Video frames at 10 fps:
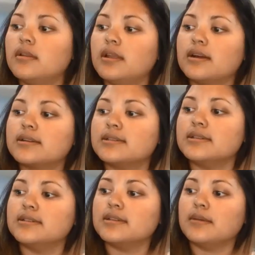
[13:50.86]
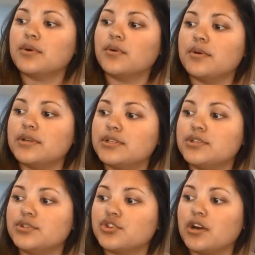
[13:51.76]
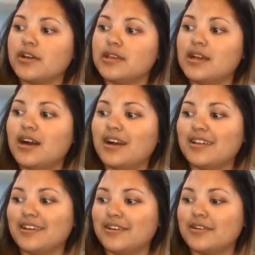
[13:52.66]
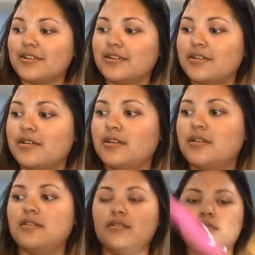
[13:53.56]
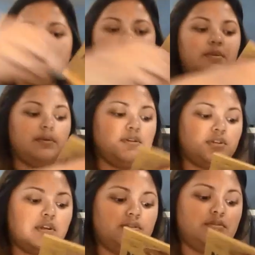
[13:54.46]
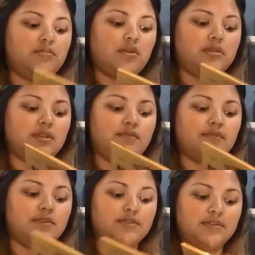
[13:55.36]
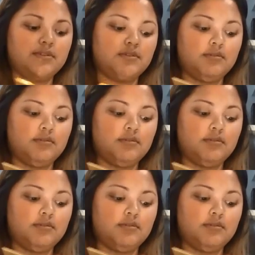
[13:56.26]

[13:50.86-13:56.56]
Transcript: Next is I'm going to try the highlighter. Maybe should I do bronzing first?